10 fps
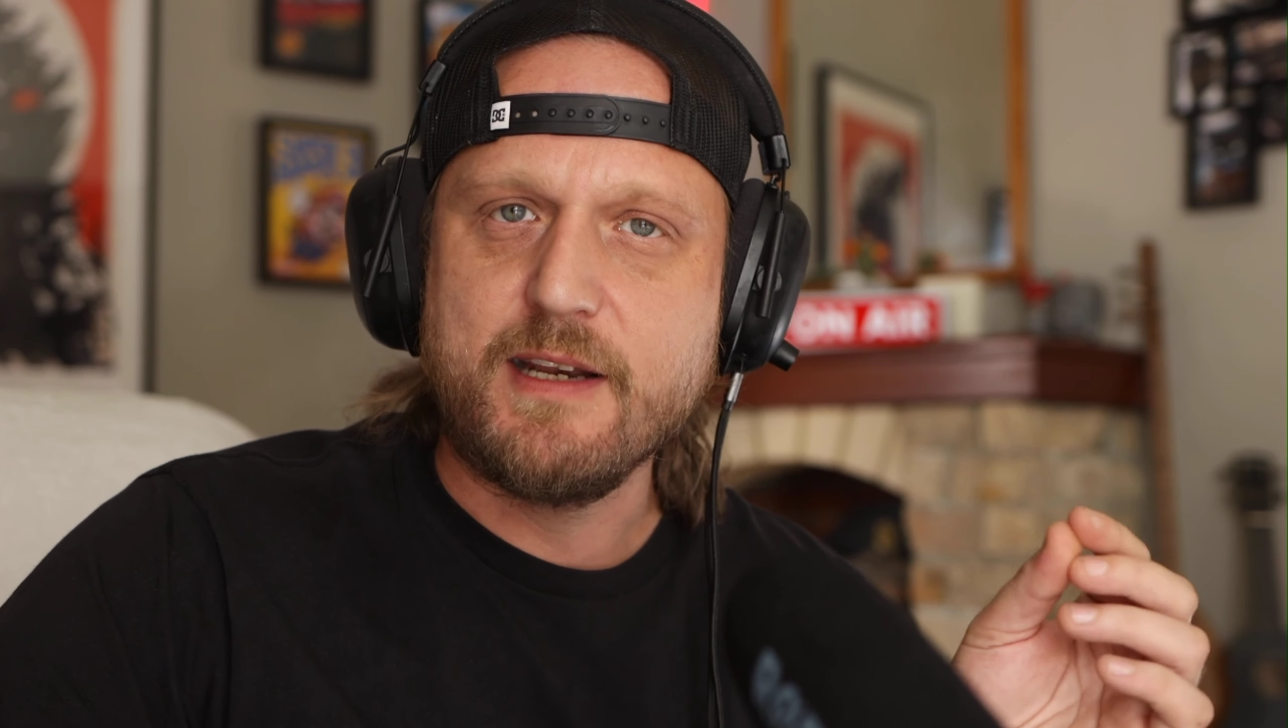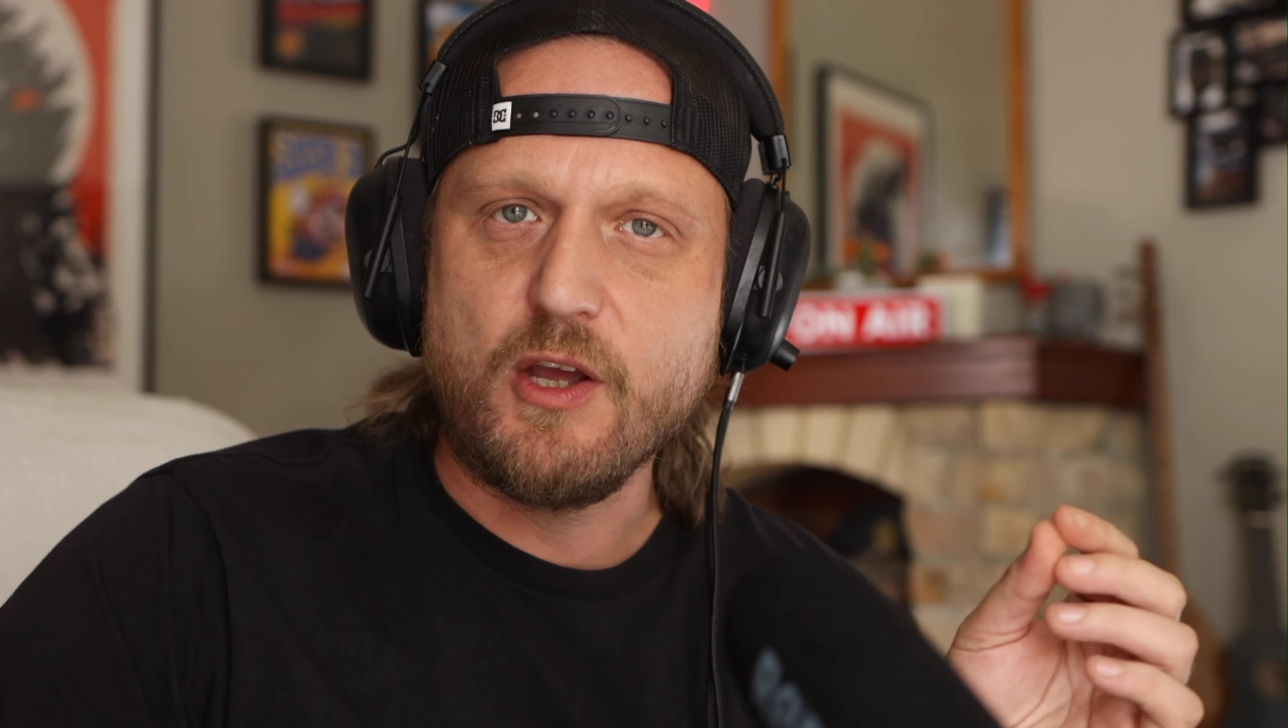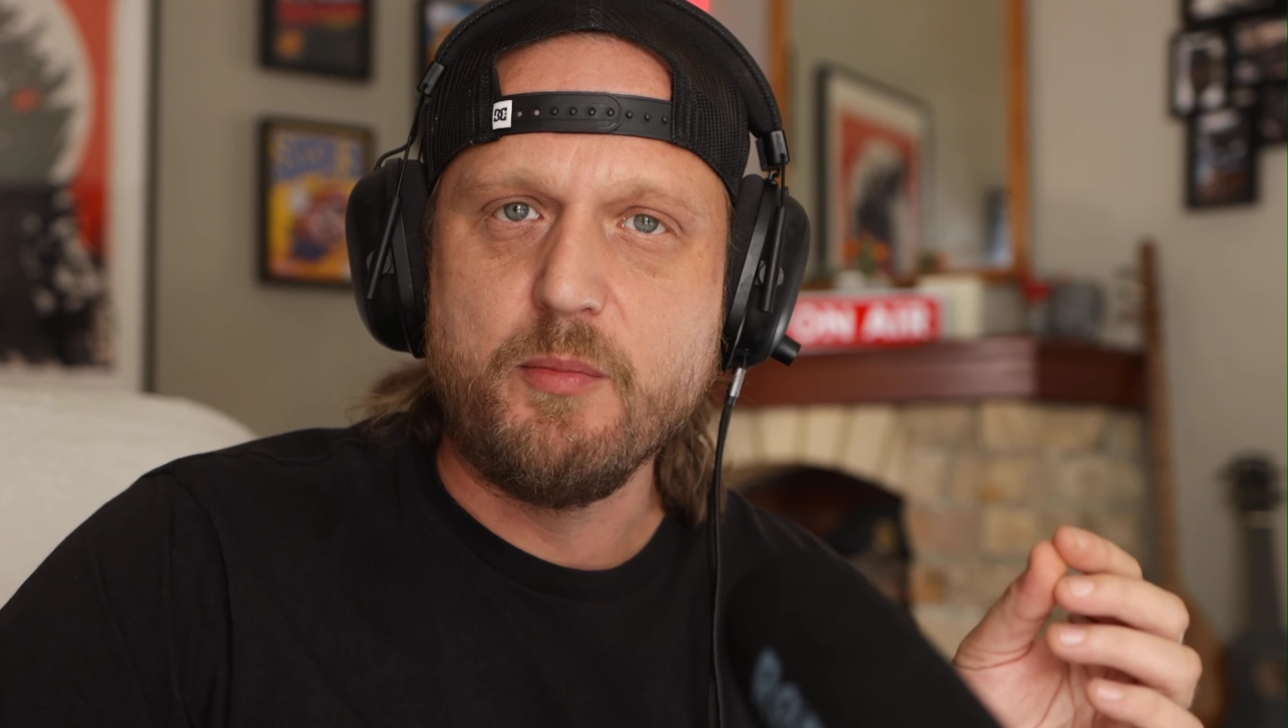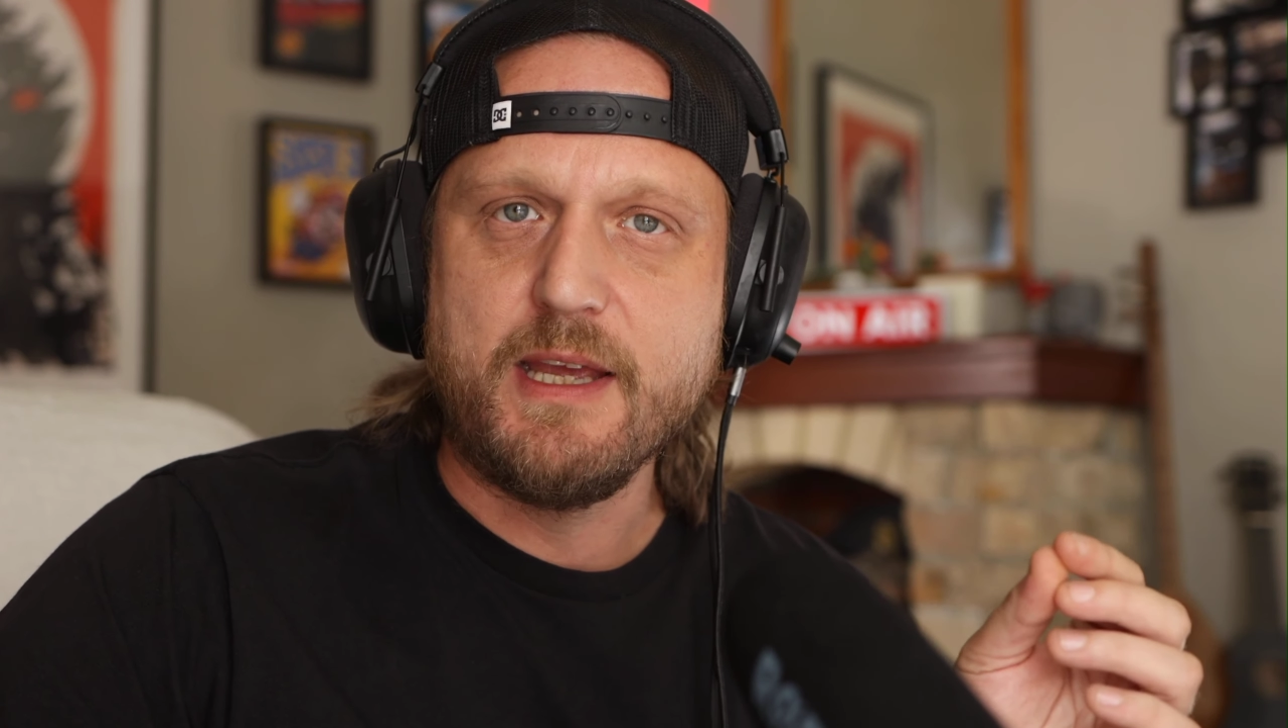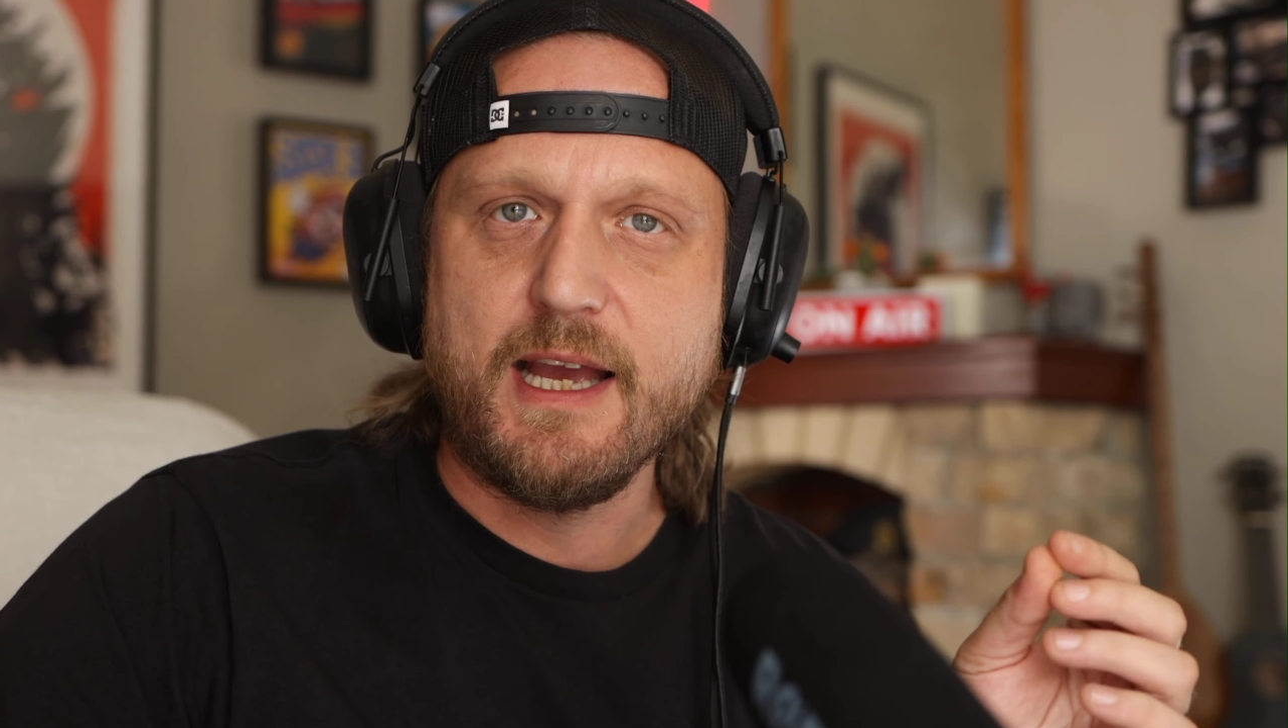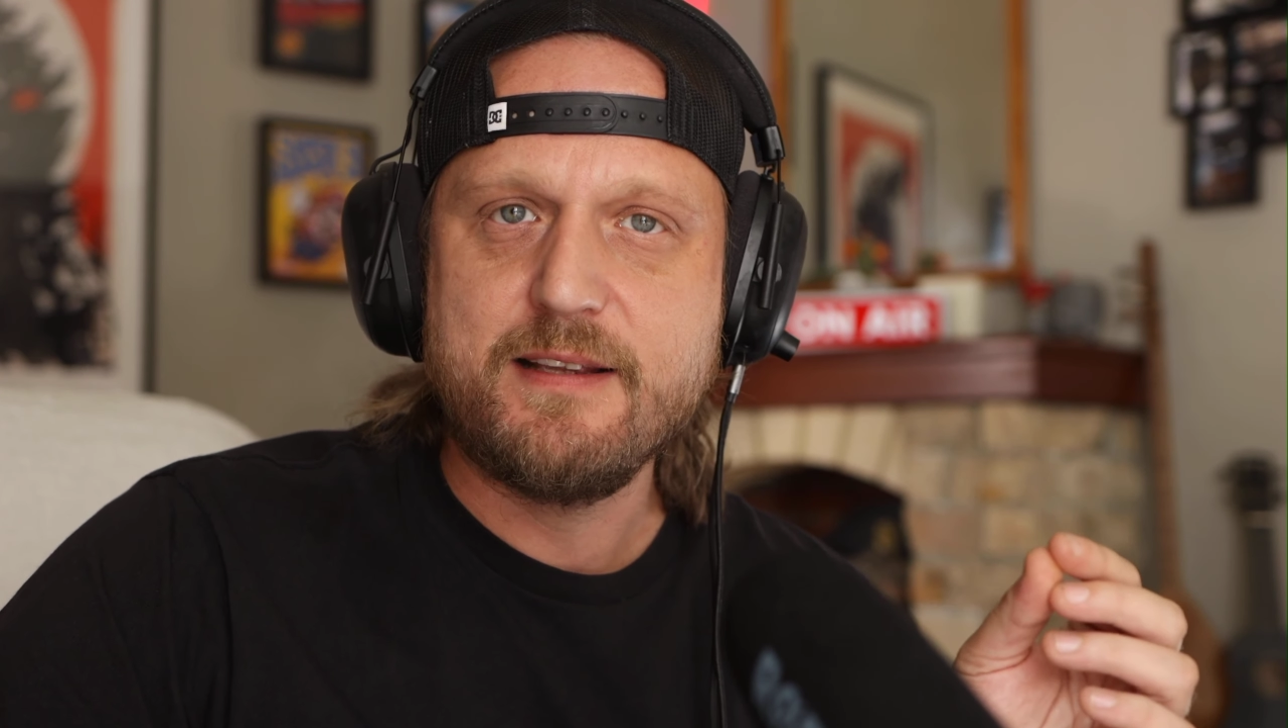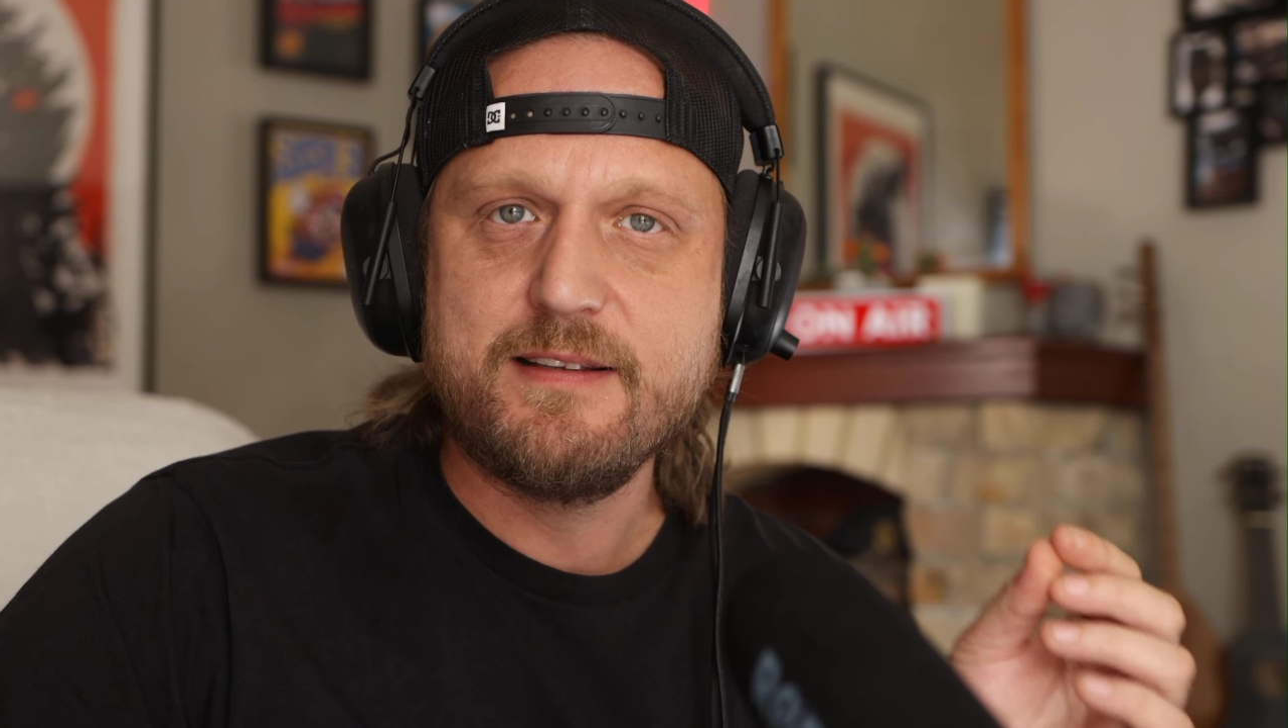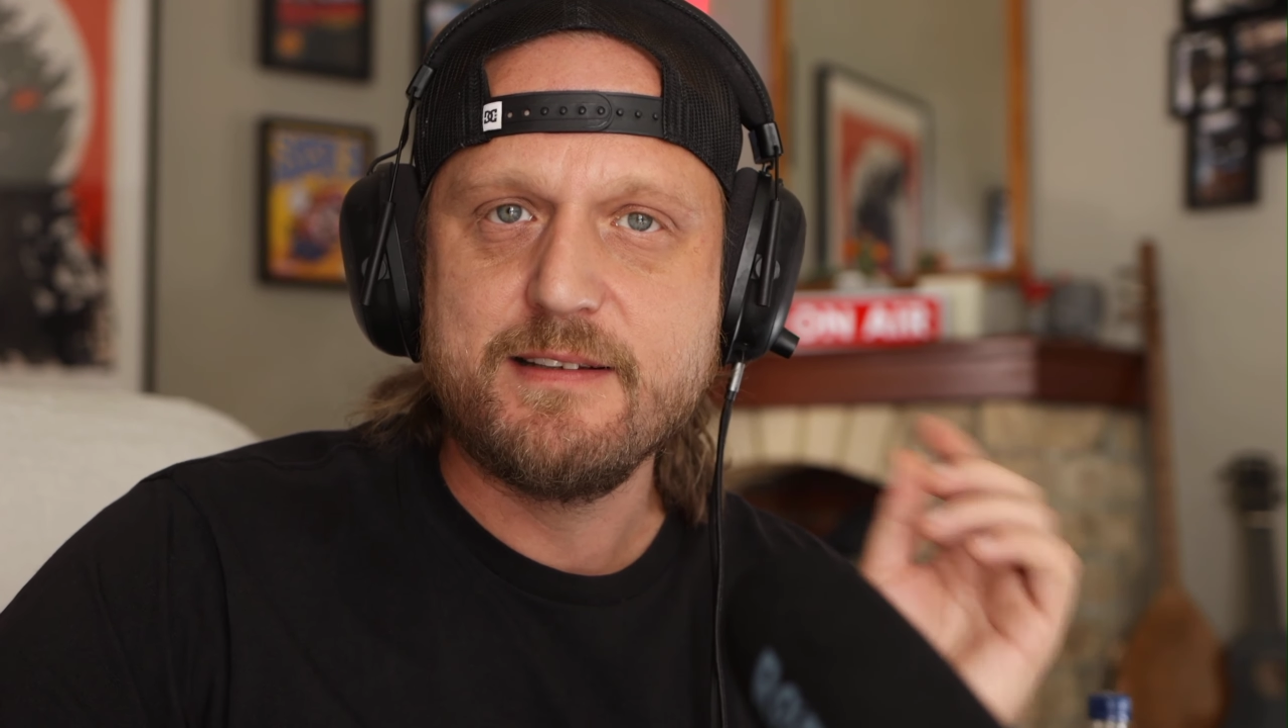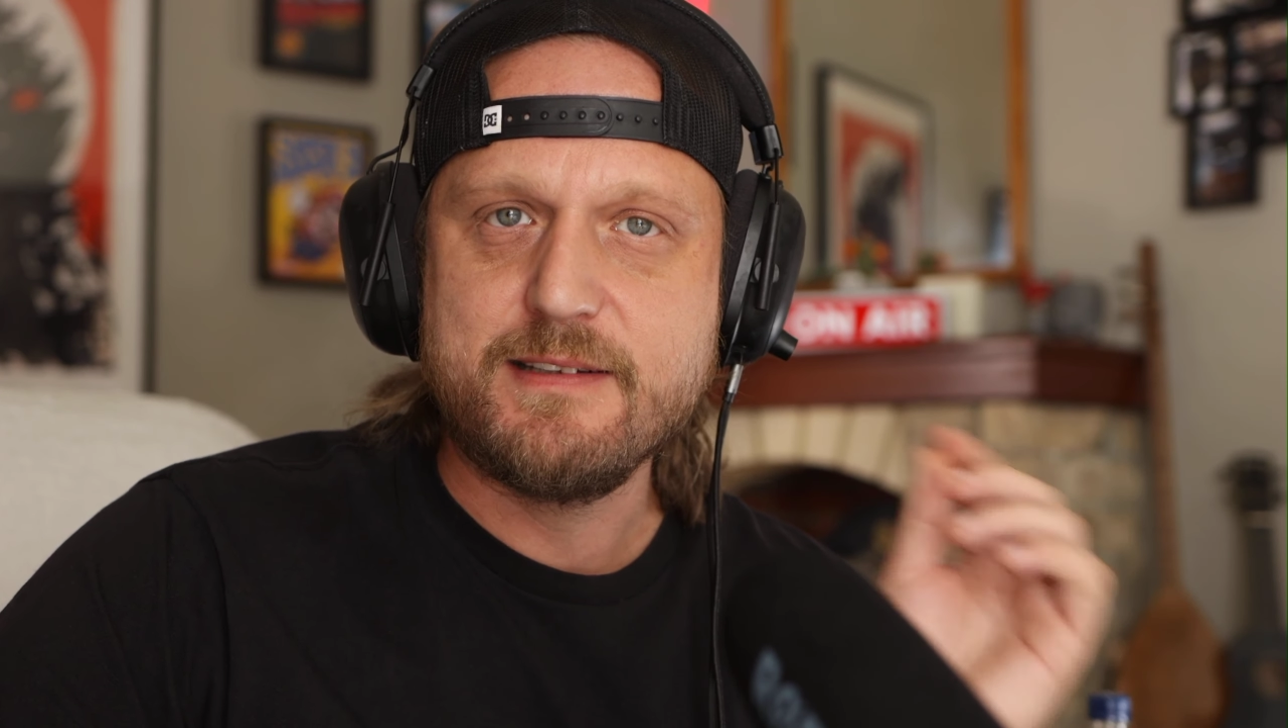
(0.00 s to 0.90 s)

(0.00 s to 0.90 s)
in OBS